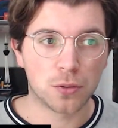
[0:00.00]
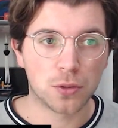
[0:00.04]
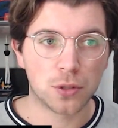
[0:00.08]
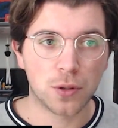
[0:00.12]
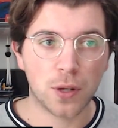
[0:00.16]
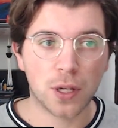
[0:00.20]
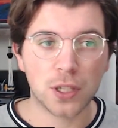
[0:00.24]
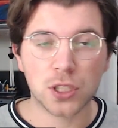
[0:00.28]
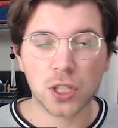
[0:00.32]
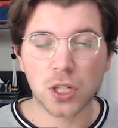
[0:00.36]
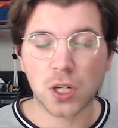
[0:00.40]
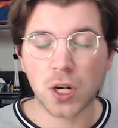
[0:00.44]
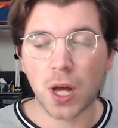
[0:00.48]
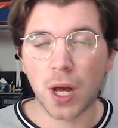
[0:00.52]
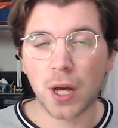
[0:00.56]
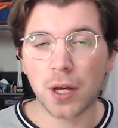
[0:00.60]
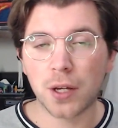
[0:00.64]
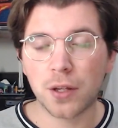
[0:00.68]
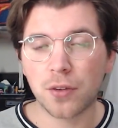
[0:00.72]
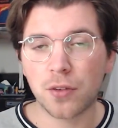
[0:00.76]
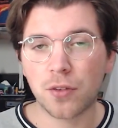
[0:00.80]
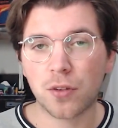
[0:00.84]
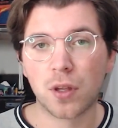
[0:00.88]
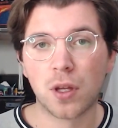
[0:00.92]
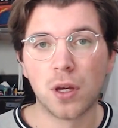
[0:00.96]
So as a
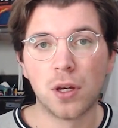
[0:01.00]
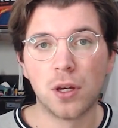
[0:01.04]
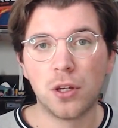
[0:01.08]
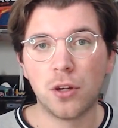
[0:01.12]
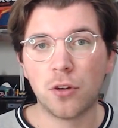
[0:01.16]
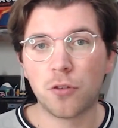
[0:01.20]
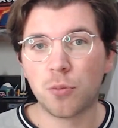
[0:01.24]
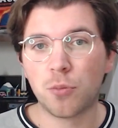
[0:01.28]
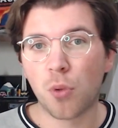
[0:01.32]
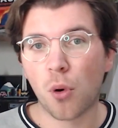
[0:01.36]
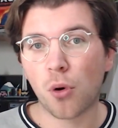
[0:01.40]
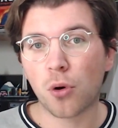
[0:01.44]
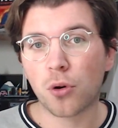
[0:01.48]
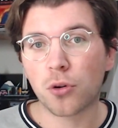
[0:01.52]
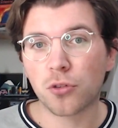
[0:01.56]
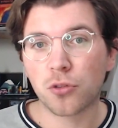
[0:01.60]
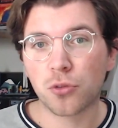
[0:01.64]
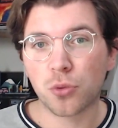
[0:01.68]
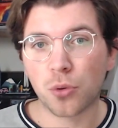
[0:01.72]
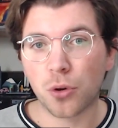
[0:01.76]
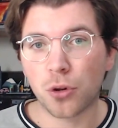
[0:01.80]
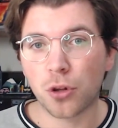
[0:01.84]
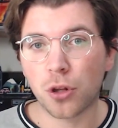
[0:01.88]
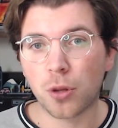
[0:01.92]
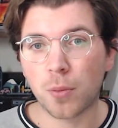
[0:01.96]
client, you have more
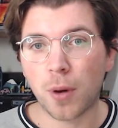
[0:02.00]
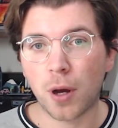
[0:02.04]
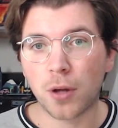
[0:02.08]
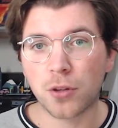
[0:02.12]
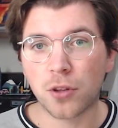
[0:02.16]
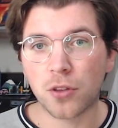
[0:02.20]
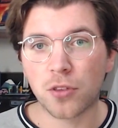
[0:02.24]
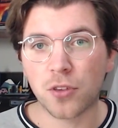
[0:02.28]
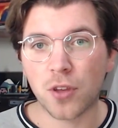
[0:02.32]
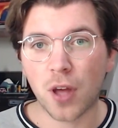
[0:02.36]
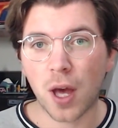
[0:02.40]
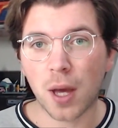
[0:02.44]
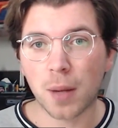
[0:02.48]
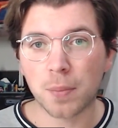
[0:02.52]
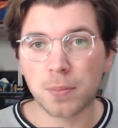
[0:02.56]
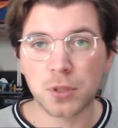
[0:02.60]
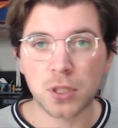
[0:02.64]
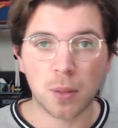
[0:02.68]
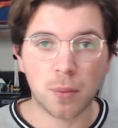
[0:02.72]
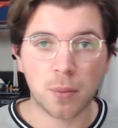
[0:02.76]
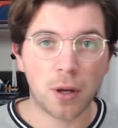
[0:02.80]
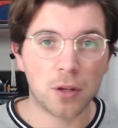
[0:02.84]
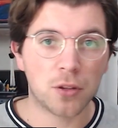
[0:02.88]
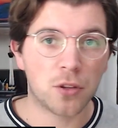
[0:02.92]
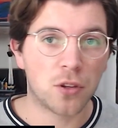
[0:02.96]
control about the types,
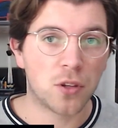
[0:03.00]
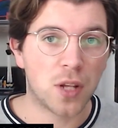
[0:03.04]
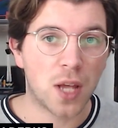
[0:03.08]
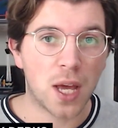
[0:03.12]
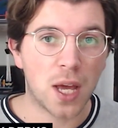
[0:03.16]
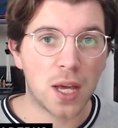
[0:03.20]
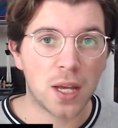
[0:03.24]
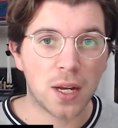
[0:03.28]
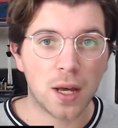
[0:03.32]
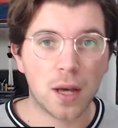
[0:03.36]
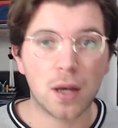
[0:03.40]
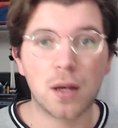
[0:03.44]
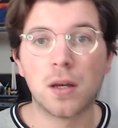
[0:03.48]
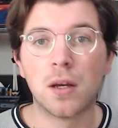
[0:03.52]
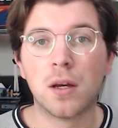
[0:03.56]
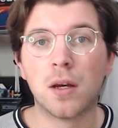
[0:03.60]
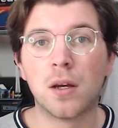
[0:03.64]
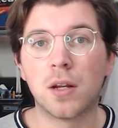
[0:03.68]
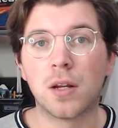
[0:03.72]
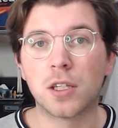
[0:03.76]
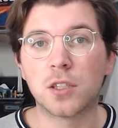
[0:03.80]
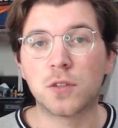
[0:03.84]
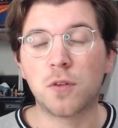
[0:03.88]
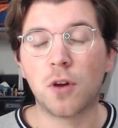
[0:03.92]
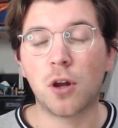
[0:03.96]
about the data
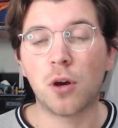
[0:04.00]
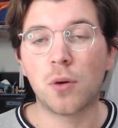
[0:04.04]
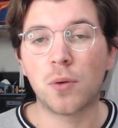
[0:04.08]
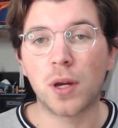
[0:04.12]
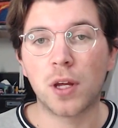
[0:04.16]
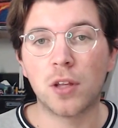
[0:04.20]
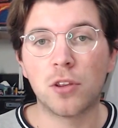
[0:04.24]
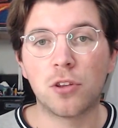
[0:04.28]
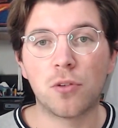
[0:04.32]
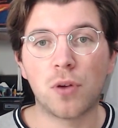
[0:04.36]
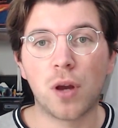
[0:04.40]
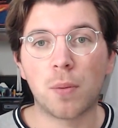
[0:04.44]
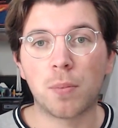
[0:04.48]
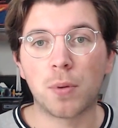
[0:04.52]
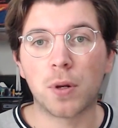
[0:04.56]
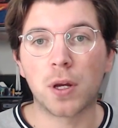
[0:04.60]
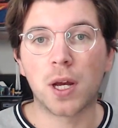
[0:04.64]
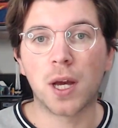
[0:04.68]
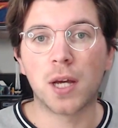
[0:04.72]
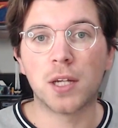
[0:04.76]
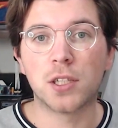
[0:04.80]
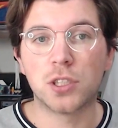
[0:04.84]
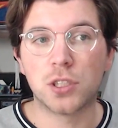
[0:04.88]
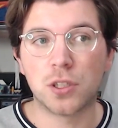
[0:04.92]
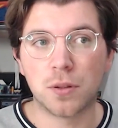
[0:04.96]
that's flowing into your
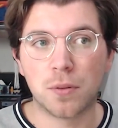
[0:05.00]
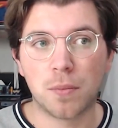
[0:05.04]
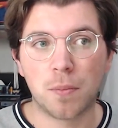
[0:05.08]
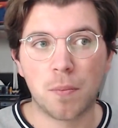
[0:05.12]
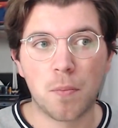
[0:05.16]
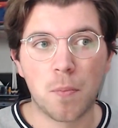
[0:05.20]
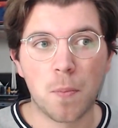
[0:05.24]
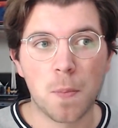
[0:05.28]
application.